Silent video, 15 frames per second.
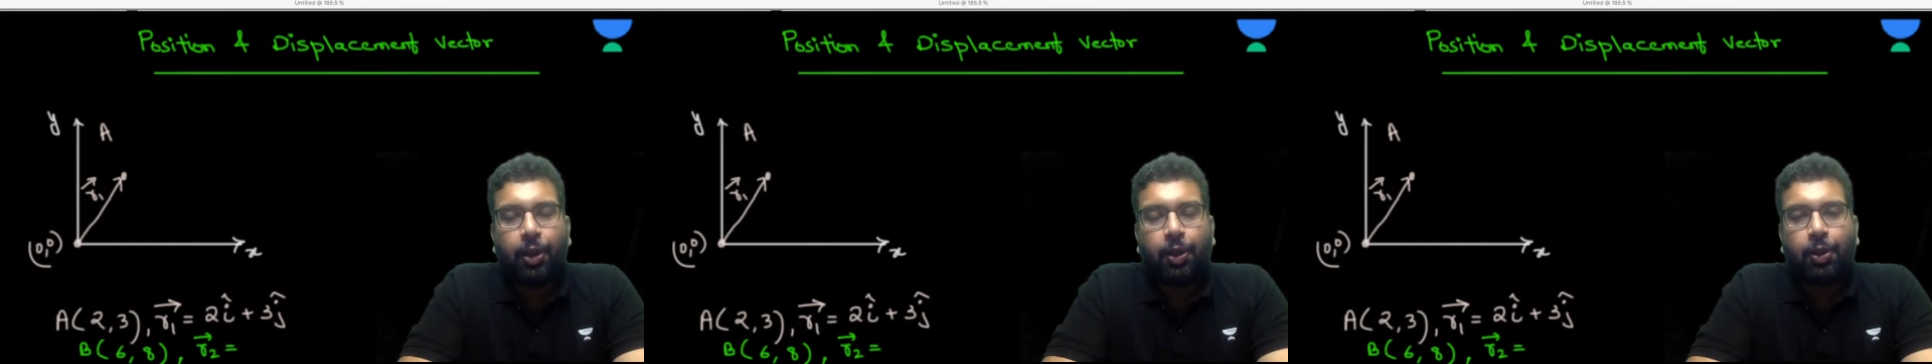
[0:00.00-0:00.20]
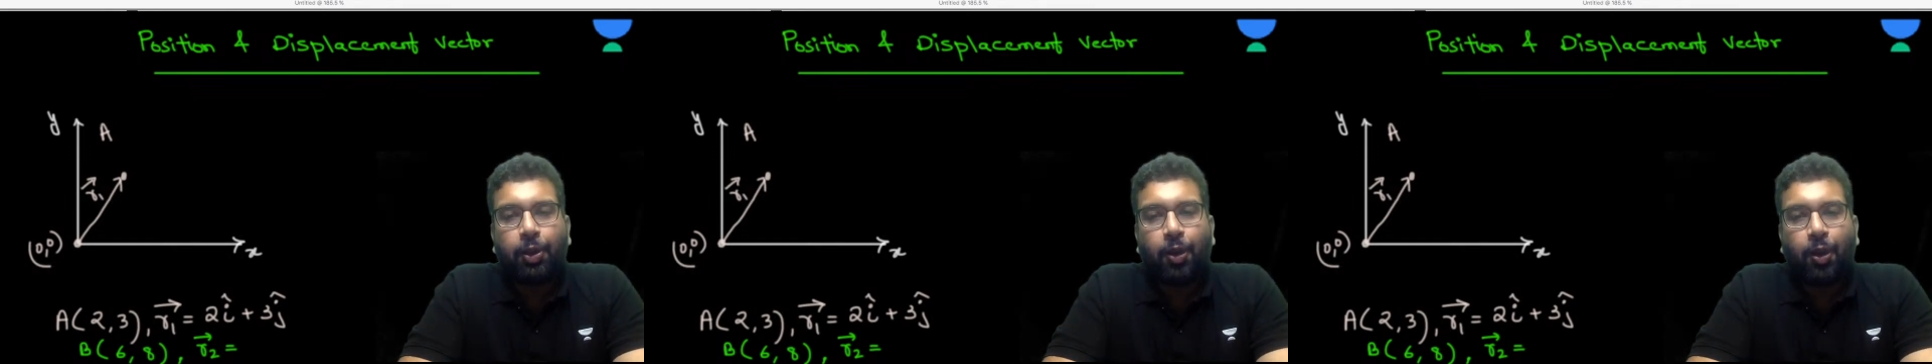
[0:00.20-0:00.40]

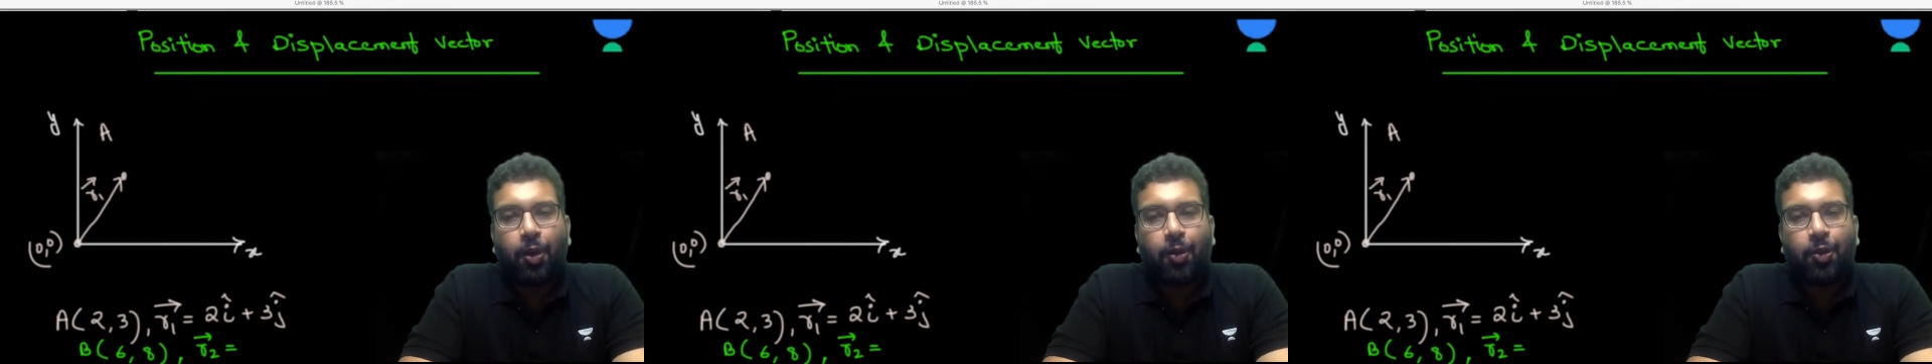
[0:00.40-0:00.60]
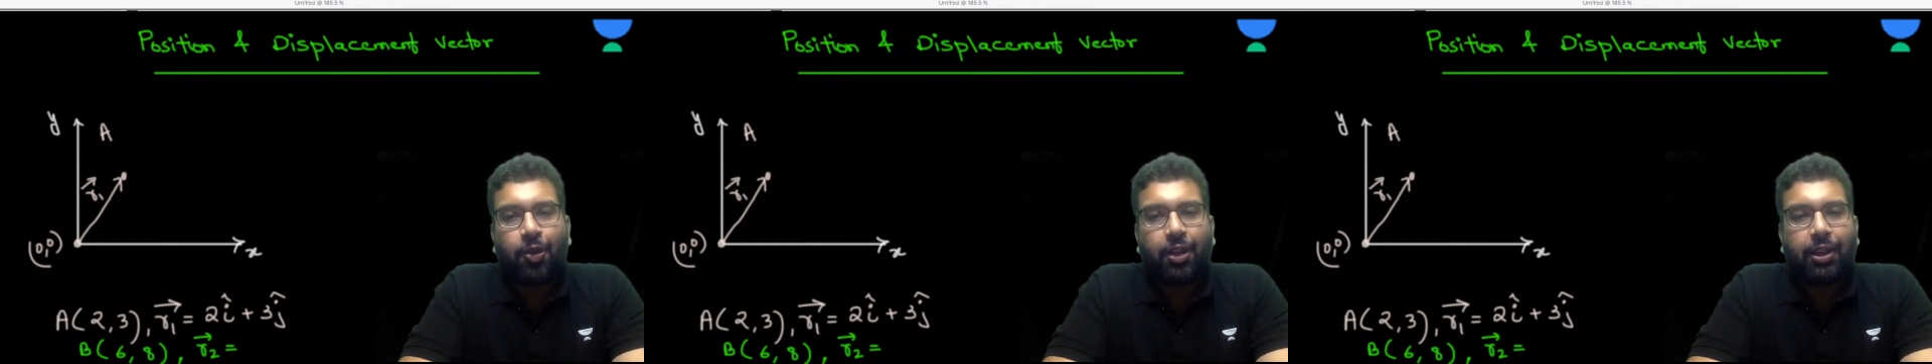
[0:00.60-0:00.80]
So
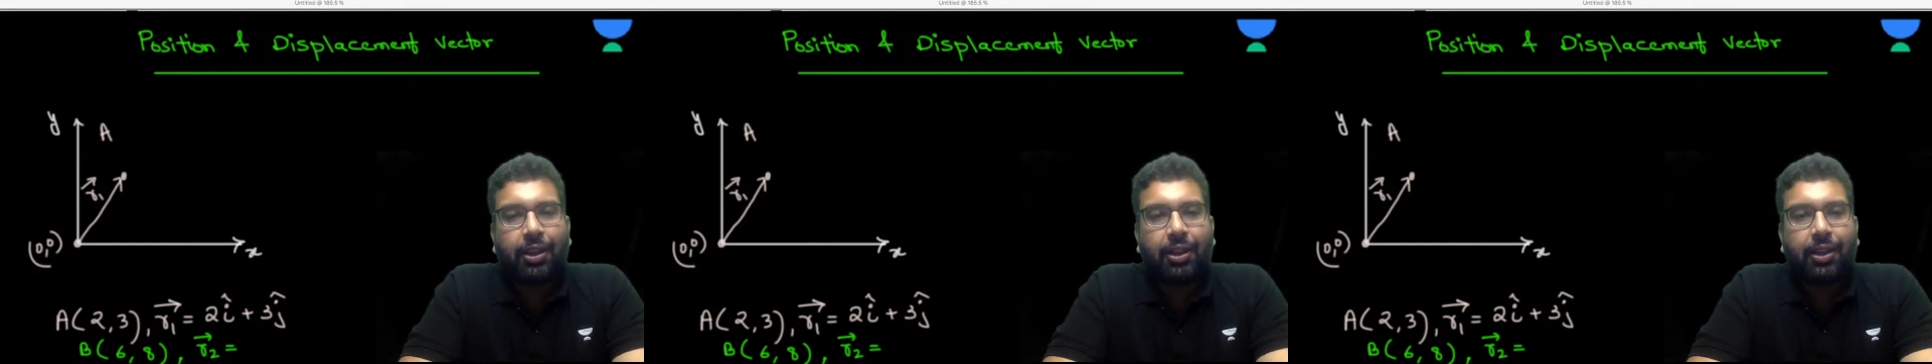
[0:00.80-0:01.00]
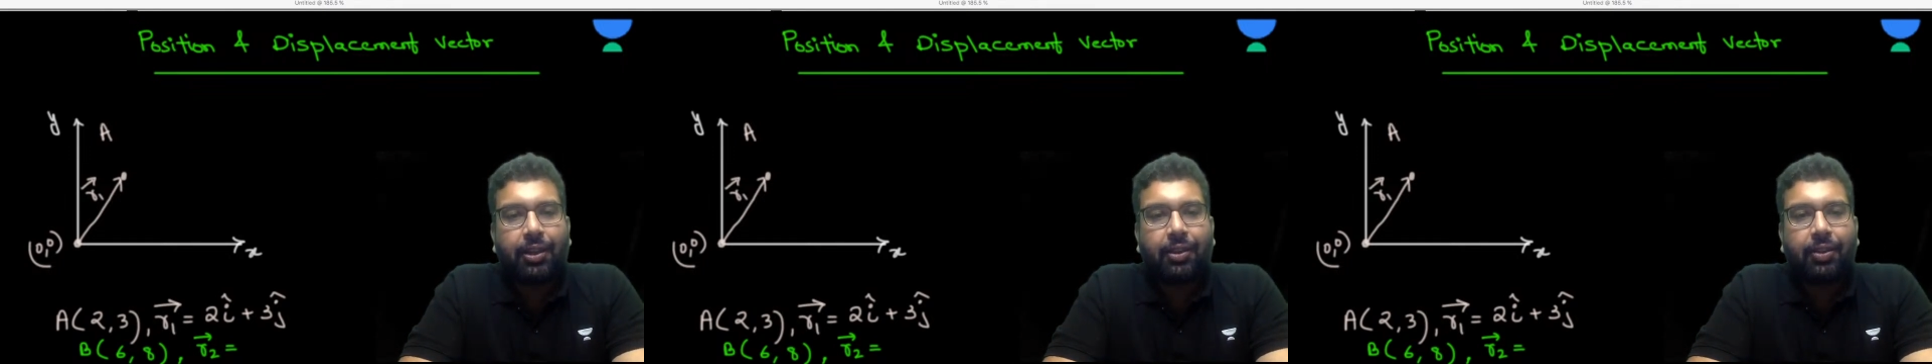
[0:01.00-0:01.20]

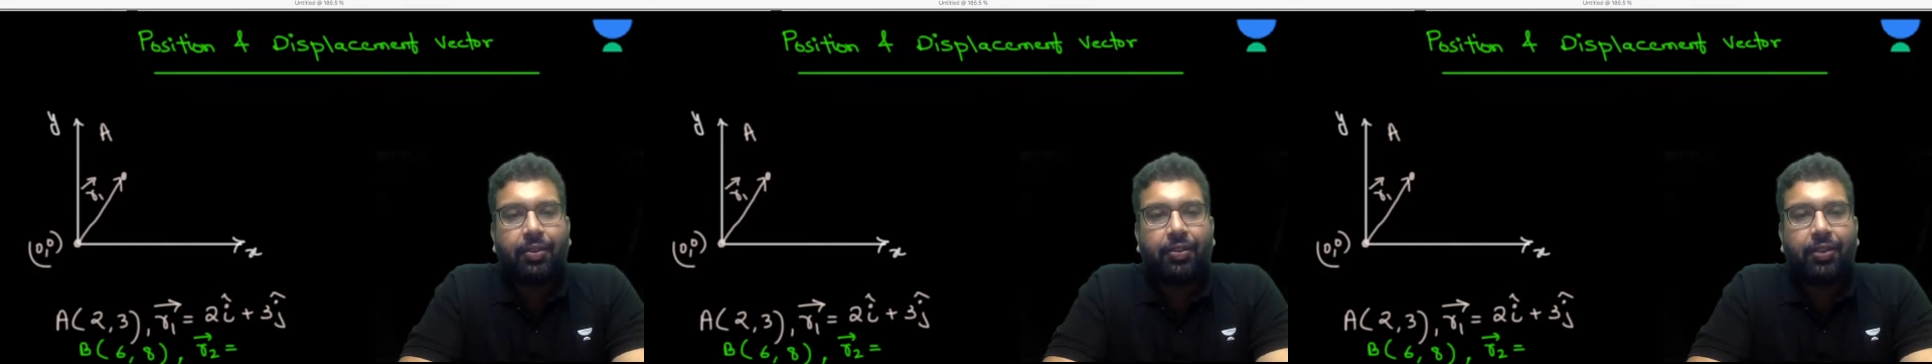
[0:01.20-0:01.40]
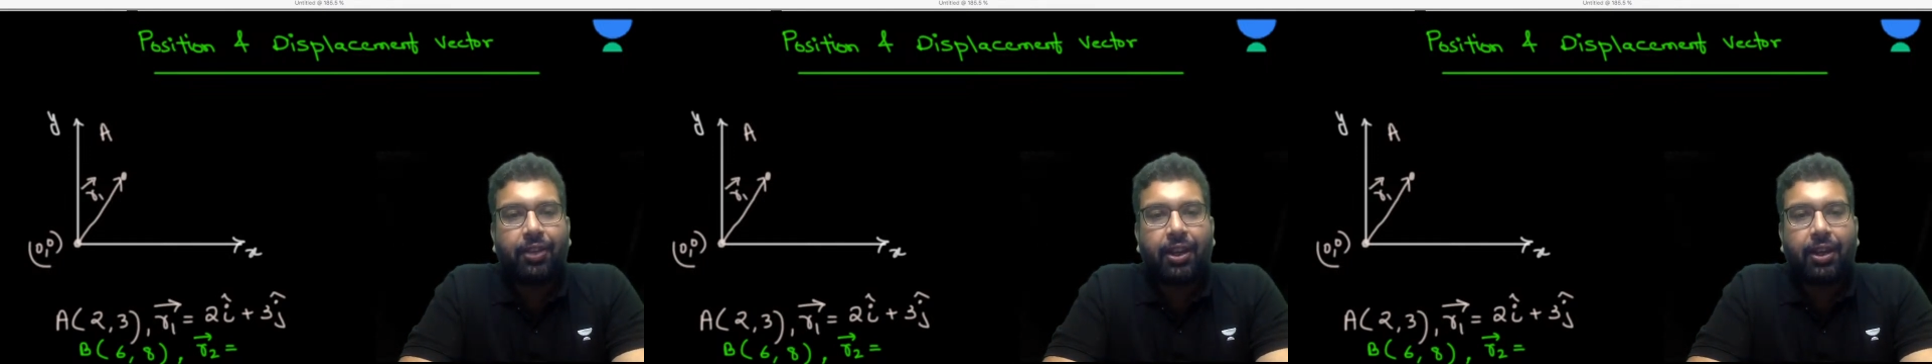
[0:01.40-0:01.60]
obviously, sir,
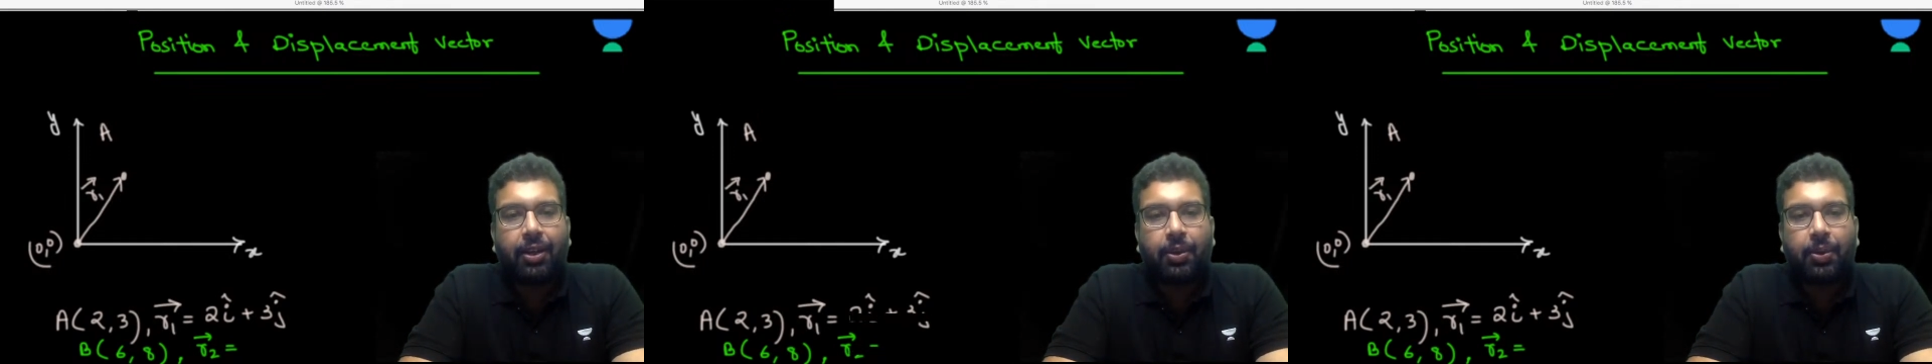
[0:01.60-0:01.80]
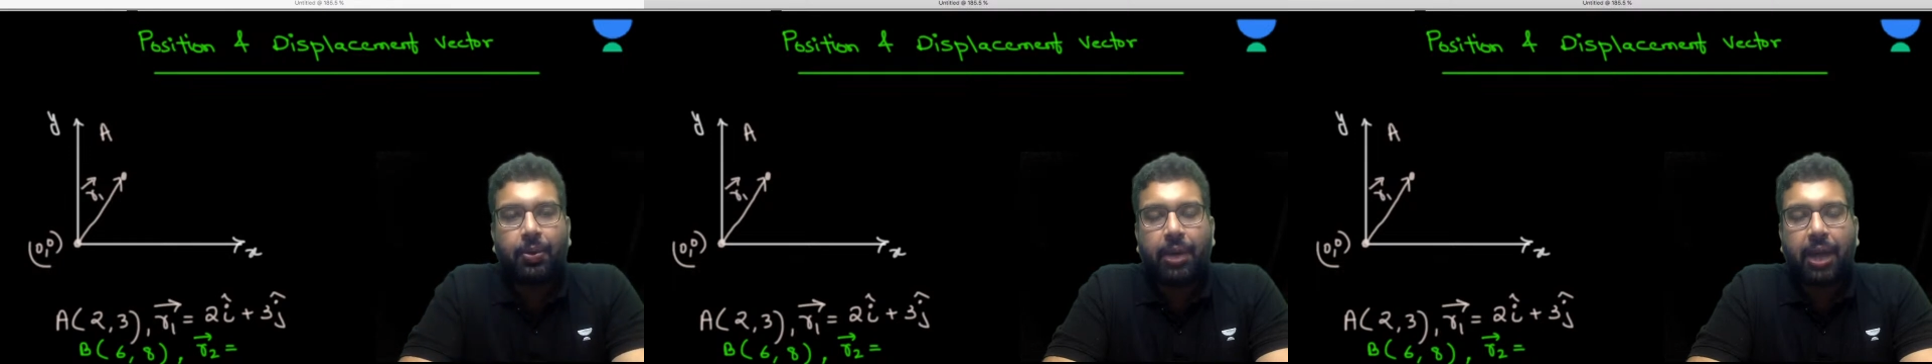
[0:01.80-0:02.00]
we can
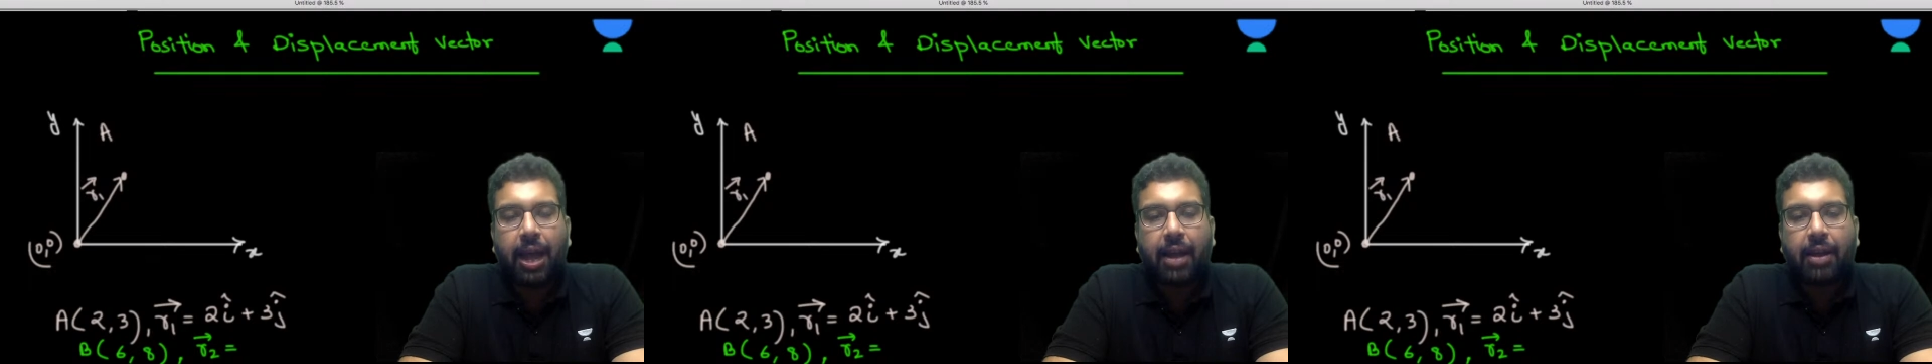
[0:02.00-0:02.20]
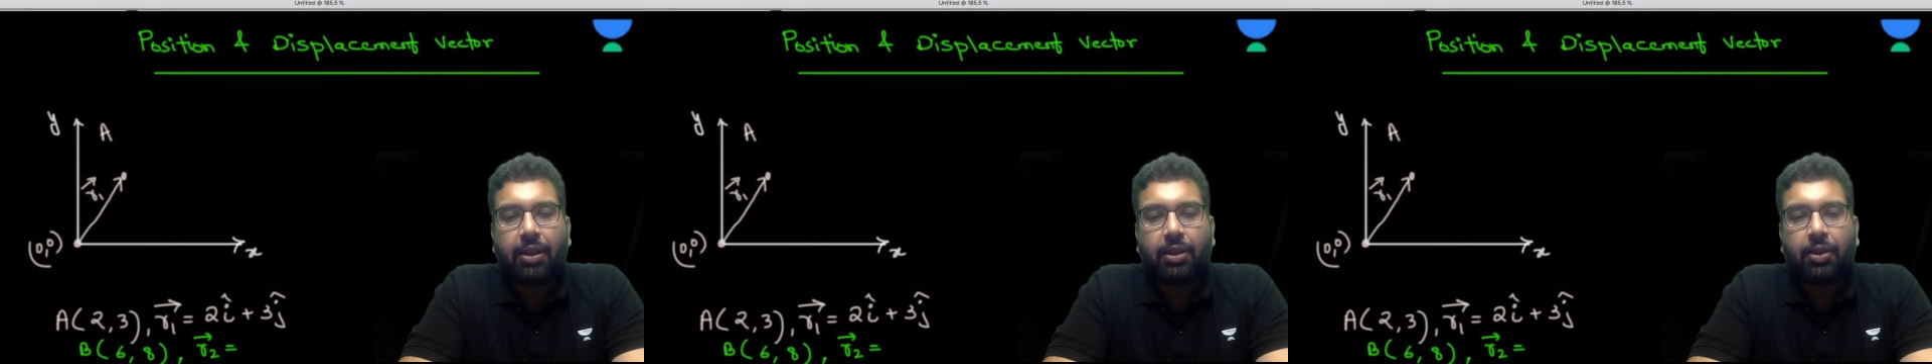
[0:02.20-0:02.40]
do that.